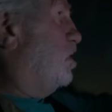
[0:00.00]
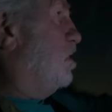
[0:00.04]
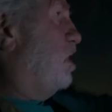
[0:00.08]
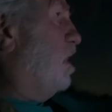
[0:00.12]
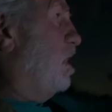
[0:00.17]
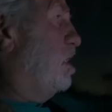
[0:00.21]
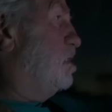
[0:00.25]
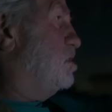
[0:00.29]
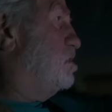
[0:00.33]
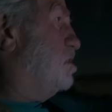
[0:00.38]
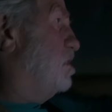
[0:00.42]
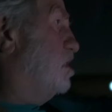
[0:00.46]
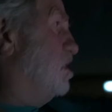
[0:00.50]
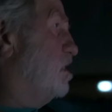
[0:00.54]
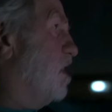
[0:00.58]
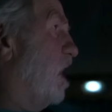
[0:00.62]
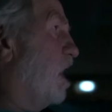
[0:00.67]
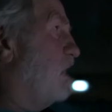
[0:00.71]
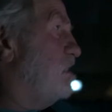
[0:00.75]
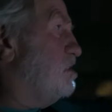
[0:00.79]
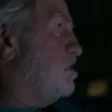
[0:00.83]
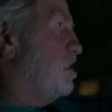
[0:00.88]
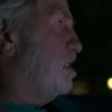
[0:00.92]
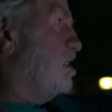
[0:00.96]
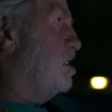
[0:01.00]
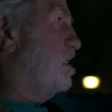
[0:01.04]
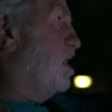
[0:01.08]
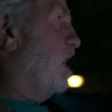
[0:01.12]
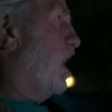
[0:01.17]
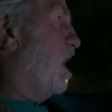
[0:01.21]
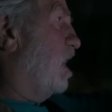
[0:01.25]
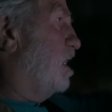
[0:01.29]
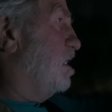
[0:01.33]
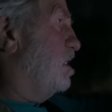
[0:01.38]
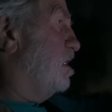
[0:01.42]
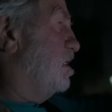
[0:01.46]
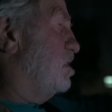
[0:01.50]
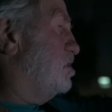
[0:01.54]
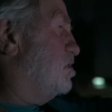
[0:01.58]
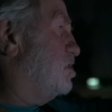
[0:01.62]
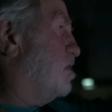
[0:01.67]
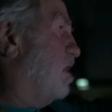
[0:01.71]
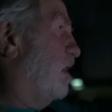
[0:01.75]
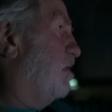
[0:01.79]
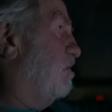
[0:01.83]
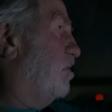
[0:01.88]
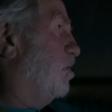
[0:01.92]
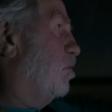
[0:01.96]
Days in nineteen
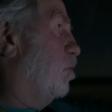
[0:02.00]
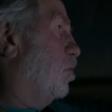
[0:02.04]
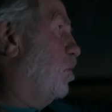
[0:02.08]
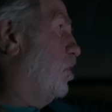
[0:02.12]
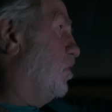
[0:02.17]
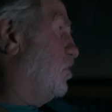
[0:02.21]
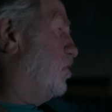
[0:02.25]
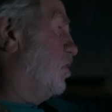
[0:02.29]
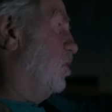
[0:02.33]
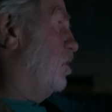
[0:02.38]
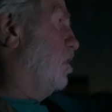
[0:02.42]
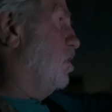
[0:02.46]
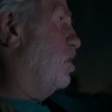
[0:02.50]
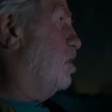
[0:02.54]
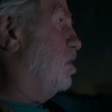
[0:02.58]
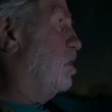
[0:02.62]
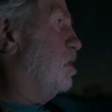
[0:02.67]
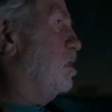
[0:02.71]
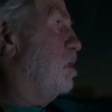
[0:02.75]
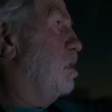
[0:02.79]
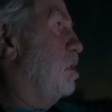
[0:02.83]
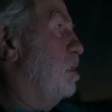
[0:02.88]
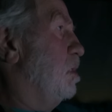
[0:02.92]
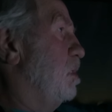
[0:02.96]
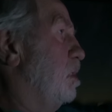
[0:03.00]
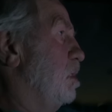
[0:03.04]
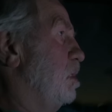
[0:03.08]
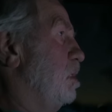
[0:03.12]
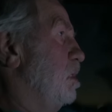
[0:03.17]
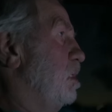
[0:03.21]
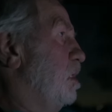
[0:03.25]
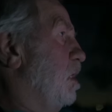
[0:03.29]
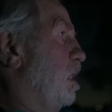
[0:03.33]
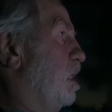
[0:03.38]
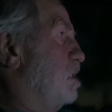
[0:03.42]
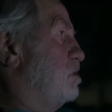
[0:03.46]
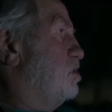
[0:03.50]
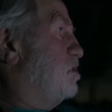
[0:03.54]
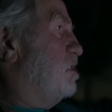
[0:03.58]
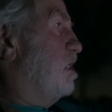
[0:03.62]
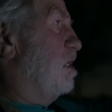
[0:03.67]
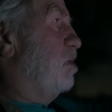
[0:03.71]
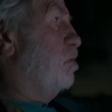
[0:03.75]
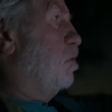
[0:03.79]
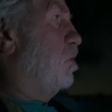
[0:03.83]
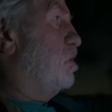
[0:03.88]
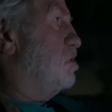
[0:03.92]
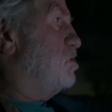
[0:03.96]
ninety-seven with her, and and
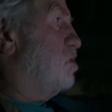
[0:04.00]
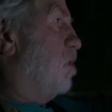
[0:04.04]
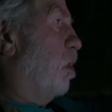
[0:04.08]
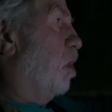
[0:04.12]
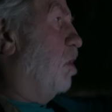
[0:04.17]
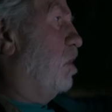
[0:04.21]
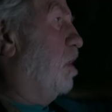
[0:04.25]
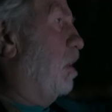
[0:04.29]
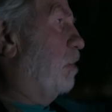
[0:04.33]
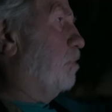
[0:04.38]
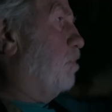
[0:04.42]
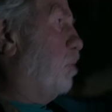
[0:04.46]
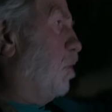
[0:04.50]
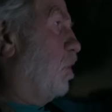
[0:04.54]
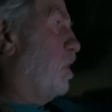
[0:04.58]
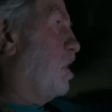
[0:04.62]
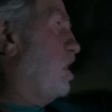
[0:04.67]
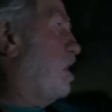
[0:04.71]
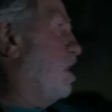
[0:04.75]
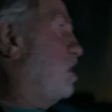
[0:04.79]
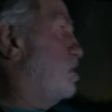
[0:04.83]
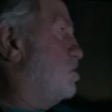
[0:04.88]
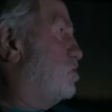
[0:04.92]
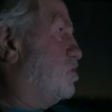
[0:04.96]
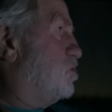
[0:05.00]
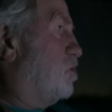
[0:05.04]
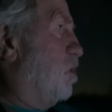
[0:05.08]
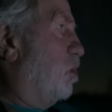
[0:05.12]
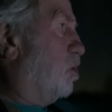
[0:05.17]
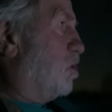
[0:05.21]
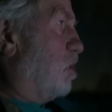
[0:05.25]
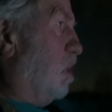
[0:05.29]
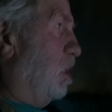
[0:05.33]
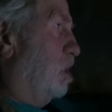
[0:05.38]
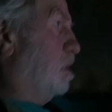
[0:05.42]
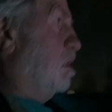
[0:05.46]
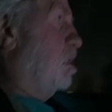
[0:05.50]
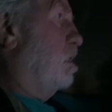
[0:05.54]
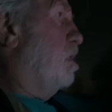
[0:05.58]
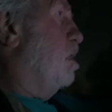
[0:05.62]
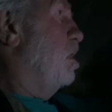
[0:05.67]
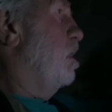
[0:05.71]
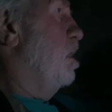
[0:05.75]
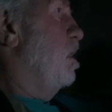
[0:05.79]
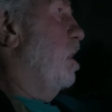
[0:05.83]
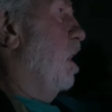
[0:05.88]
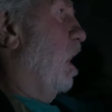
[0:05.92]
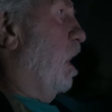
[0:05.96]
she was on a premium circuit
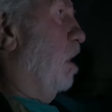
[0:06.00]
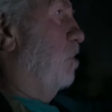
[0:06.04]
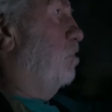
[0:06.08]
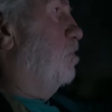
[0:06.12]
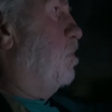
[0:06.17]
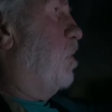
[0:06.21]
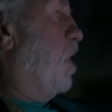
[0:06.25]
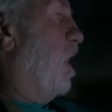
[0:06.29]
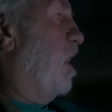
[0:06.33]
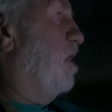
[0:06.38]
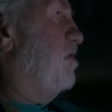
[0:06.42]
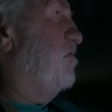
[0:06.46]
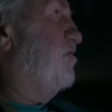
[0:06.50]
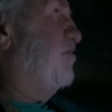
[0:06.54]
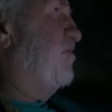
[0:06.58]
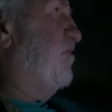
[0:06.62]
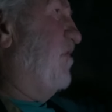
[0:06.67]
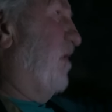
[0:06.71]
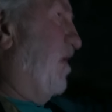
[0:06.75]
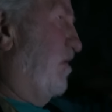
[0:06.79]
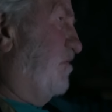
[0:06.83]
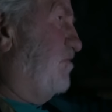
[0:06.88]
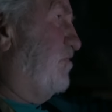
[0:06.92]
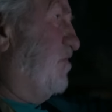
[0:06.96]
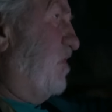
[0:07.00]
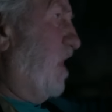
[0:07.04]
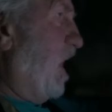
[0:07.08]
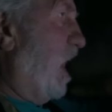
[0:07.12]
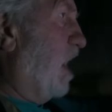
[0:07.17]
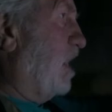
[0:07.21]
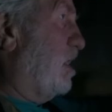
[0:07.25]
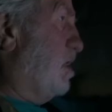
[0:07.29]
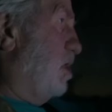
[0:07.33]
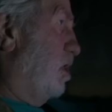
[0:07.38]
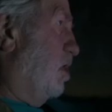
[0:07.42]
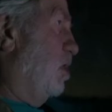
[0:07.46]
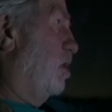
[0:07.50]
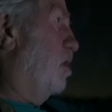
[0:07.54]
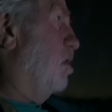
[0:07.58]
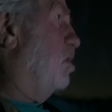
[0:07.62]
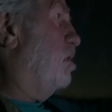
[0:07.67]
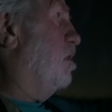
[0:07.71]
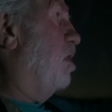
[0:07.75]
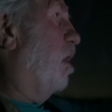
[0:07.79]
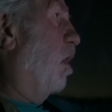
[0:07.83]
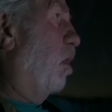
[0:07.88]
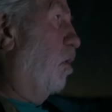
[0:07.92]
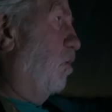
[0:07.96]
and placed fifth that year
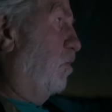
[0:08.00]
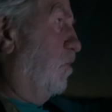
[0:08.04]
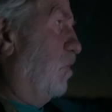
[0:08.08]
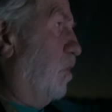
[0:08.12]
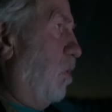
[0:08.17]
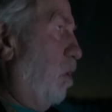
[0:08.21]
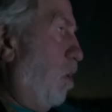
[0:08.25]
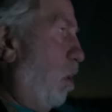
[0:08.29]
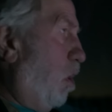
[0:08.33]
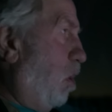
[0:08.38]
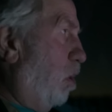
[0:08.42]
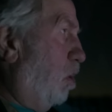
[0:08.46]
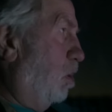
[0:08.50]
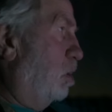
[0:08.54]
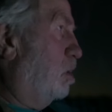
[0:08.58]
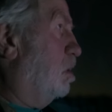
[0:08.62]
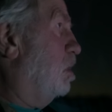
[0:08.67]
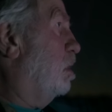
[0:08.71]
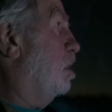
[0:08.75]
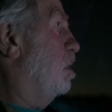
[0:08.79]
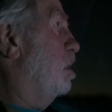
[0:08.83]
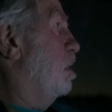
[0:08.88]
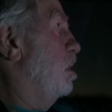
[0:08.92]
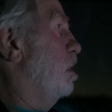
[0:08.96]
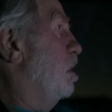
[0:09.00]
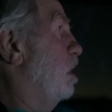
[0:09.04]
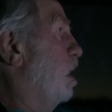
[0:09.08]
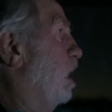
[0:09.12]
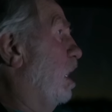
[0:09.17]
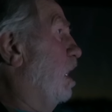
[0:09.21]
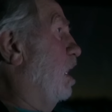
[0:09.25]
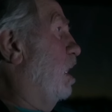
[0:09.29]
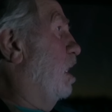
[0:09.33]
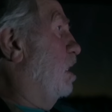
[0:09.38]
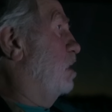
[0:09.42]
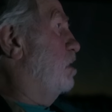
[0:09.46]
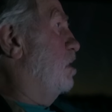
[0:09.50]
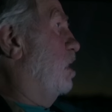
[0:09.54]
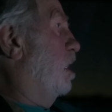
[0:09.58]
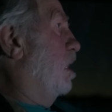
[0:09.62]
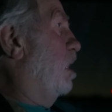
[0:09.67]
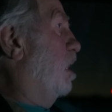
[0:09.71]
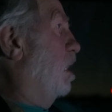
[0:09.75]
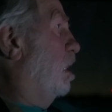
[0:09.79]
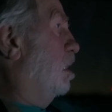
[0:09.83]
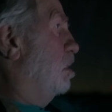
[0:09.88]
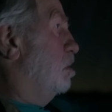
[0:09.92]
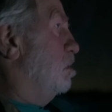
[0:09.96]
overall, and
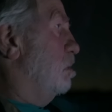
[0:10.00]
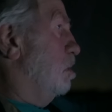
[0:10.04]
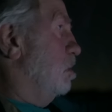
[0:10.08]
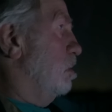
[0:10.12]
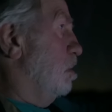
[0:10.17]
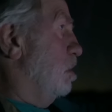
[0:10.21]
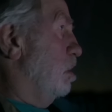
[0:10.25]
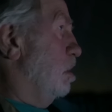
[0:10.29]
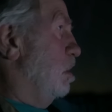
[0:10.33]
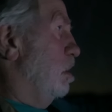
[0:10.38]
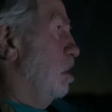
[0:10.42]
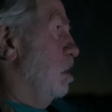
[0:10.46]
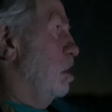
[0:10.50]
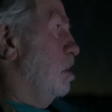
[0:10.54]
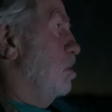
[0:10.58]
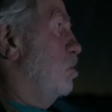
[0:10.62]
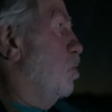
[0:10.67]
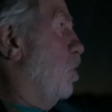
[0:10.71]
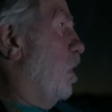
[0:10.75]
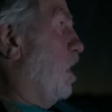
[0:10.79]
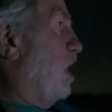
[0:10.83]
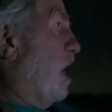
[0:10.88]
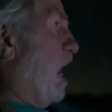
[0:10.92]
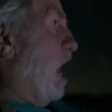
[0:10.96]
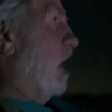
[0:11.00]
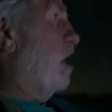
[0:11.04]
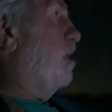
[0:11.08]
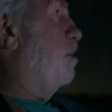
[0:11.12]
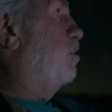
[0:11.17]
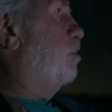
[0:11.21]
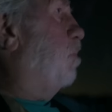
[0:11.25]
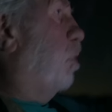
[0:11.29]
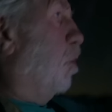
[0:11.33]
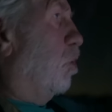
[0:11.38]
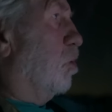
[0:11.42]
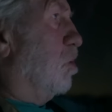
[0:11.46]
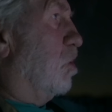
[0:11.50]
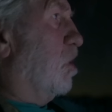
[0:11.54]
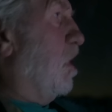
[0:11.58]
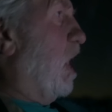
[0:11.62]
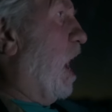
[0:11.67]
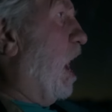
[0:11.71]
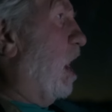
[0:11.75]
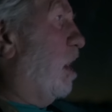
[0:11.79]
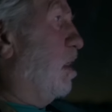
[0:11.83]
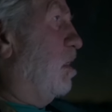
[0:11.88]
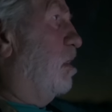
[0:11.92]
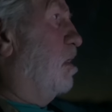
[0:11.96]
uh, we had to pull her
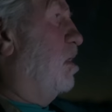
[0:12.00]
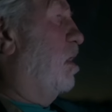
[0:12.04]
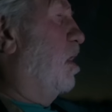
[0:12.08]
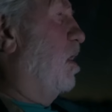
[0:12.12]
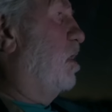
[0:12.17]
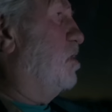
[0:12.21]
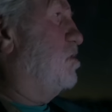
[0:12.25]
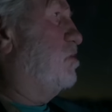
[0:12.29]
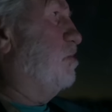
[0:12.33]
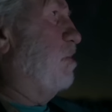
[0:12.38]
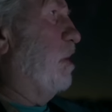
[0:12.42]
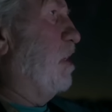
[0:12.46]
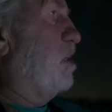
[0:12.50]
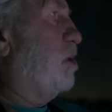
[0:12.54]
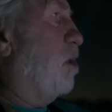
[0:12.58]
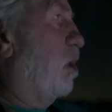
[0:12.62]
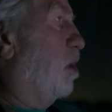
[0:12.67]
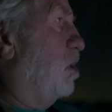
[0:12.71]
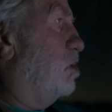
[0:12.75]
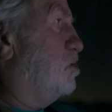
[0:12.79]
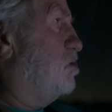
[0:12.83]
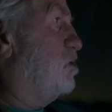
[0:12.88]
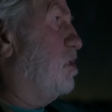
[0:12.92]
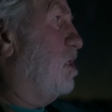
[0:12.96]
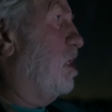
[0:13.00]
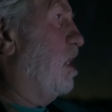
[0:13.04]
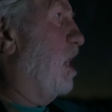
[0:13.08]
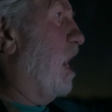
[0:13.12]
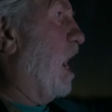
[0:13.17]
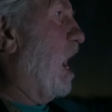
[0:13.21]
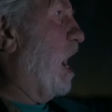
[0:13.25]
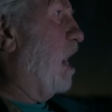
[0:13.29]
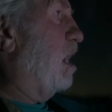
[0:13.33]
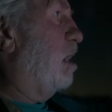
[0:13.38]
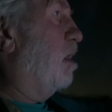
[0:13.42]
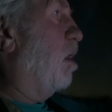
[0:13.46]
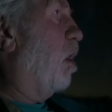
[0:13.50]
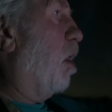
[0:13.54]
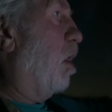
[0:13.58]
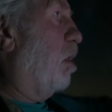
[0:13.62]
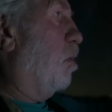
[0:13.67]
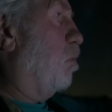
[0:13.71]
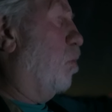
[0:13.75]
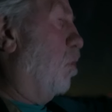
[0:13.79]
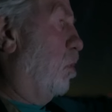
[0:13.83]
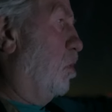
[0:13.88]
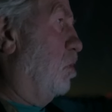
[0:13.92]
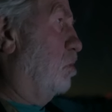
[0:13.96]
out of the hunts because she had
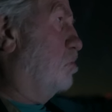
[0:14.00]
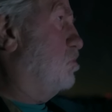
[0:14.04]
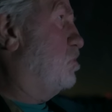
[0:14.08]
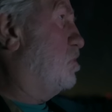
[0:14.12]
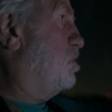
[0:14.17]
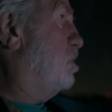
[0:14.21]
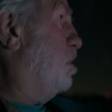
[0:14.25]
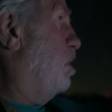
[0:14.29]
heartworms.